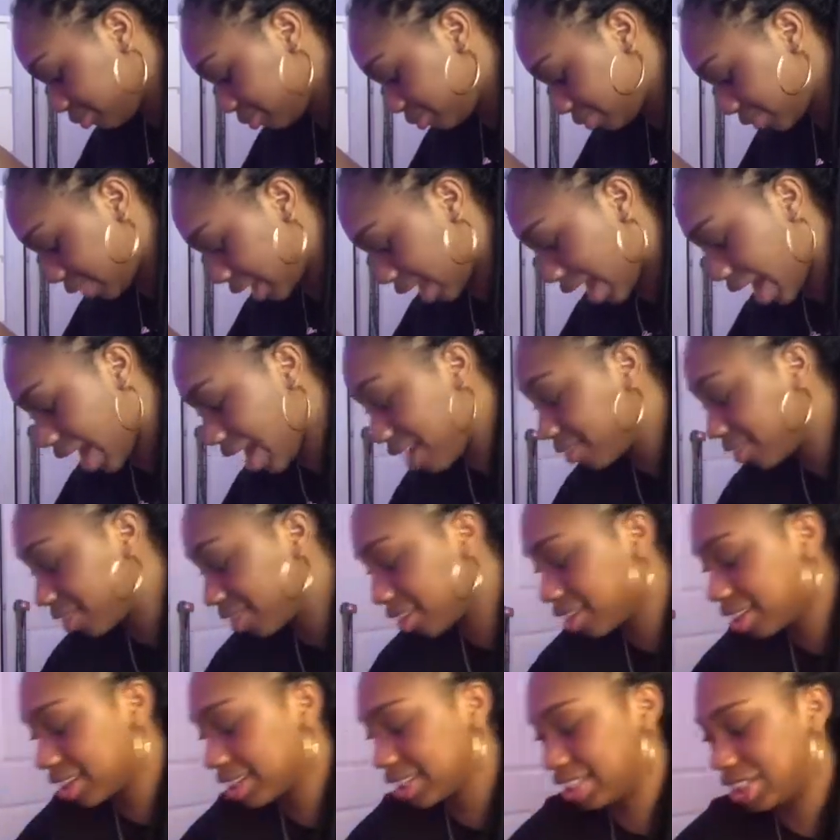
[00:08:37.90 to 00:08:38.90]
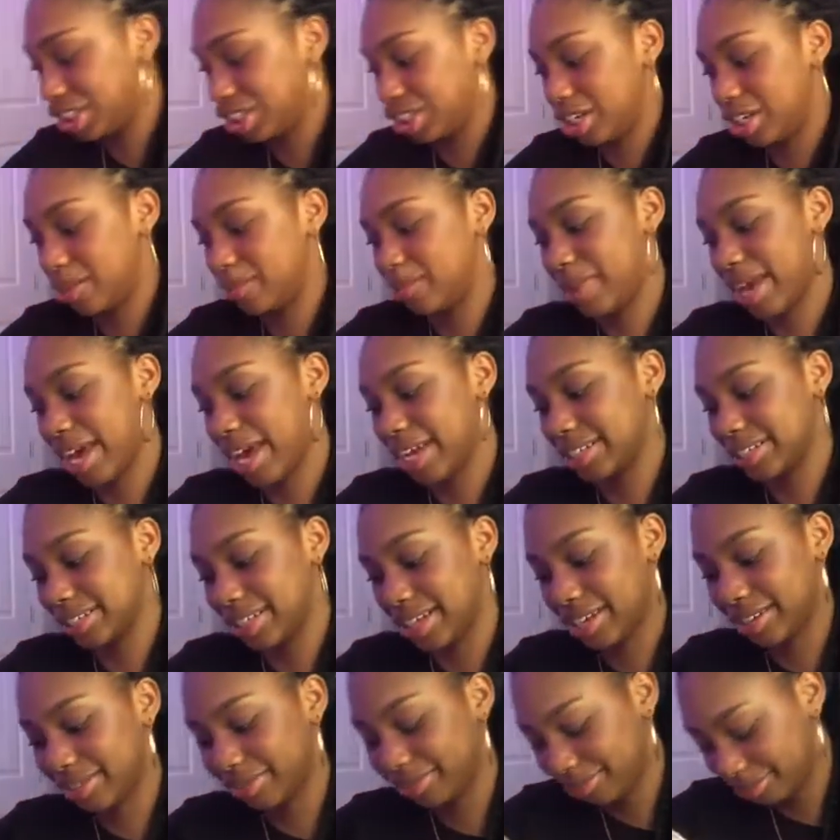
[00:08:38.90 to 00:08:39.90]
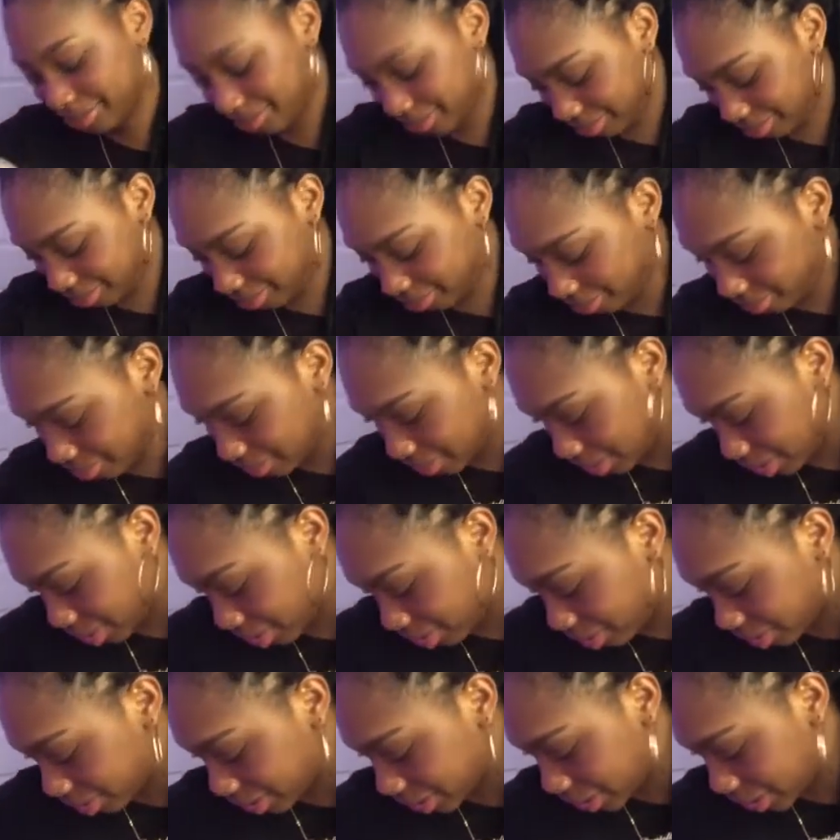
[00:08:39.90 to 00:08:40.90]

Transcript: Yeah, I have a lot of these Shein bags now. Don't know what to